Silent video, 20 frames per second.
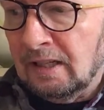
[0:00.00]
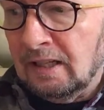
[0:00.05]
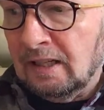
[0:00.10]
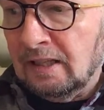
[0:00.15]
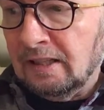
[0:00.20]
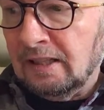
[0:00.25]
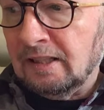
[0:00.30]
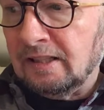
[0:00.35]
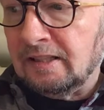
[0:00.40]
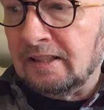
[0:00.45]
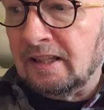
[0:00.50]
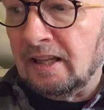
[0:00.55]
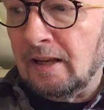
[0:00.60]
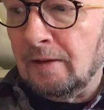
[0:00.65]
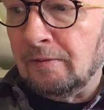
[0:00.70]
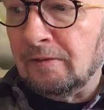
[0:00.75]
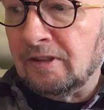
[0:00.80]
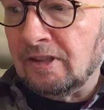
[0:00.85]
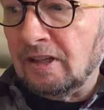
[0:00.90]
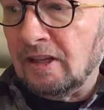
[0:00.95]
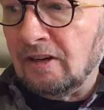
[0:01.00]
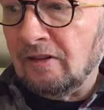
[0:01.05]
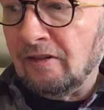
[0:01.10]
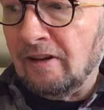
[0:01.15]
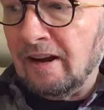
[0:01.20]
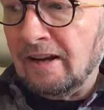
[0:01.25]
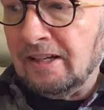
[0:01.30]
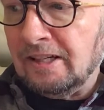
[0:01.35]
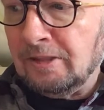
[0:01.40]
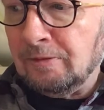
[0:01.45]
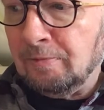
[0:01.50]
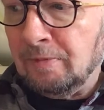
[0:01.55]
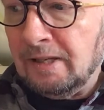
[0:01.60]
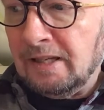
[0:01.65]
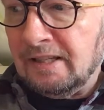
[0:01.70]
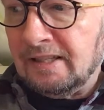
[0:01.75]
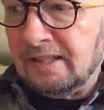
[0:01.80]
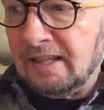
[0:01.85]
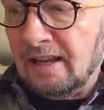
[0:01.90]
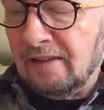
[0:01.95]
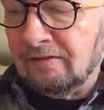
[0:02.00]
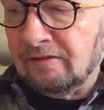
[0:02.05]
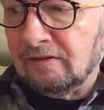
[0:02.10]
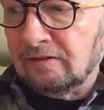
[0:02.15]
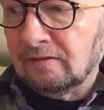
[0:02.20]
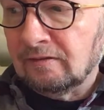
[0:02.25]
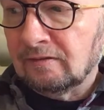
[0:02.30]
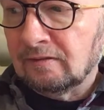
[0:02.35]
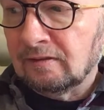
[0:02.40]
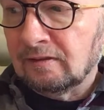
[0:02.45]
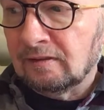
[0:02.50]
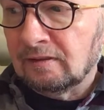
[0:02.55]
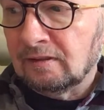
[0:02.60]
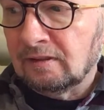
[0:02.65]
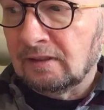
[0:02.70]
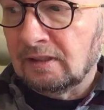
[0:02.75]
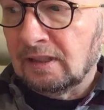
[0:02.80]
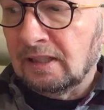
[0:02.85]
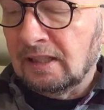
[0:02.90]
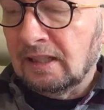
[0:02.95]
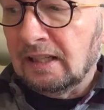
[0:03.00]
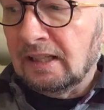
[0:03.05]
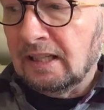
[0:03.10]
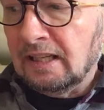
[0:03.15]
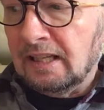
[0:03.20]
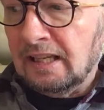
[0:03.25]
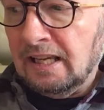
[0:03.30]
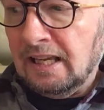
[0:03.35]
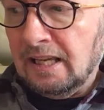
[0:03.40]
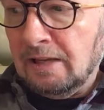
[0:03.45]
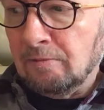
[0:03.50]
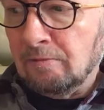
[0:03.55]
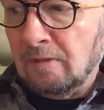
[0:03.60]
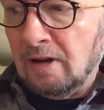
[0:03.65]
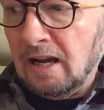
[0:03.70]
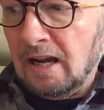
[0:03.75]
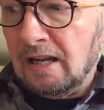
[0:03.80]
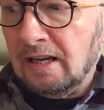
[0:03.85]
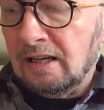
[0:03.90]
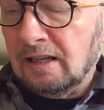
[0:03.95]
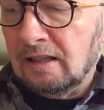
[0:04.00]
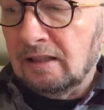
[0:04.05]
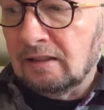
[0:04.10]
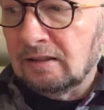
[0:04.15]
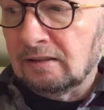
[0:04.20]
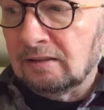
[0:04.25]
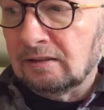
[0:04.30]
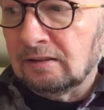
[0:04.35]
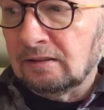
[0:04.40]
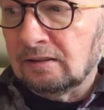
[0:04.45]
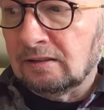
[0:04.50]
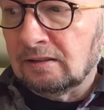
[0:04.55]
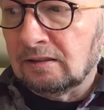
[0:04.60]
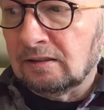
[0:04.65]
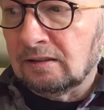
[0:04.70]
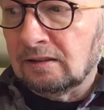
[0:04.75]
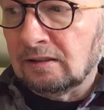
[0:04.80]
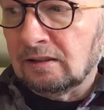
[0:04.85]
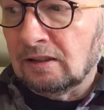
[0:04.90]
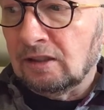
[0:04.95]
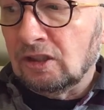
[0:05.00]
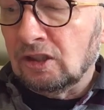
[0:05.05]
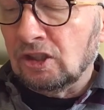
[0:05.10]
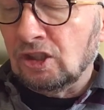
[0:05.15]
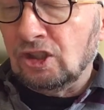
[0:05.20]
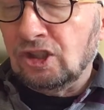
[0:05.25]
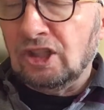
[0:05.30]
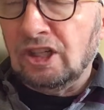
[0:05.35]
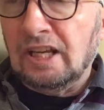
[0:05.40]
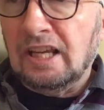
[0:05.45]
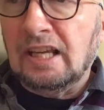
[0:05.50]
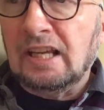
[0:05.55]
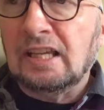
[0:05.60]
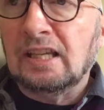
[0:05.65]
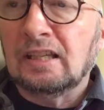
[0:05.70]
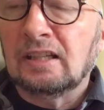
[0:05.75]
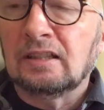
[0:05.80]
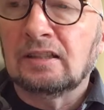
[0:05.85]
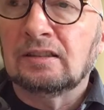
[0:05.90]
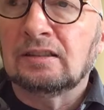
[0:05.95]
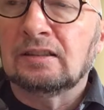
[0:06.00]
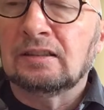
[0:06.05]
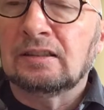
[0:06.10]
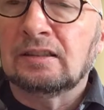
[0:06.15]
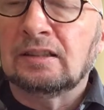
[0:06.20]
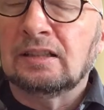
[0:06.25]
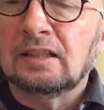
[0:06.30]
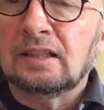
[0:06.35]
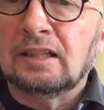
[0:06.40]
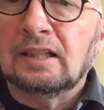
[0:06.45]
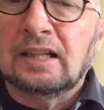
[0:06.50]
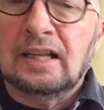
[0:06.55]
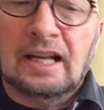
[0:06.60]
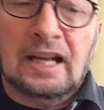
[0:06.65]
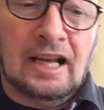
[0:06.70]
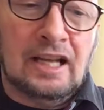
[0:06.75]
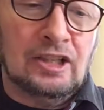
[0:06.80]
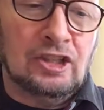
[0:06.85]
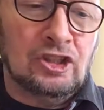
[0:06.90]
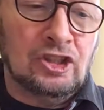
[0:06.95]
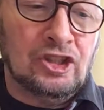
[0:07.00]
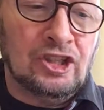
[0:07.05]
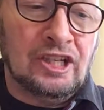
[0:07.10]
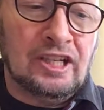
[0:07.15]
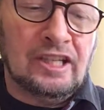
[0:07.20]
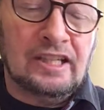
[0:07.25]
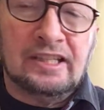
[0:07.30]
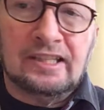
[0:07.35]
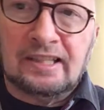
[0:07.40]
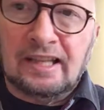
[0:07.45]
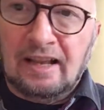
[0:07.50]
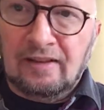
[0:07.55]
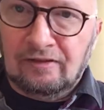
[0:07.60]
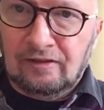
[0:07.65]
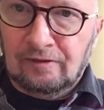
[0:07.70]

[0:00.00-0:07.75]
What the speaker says: This time turnaround is B7, E minor, G and G7.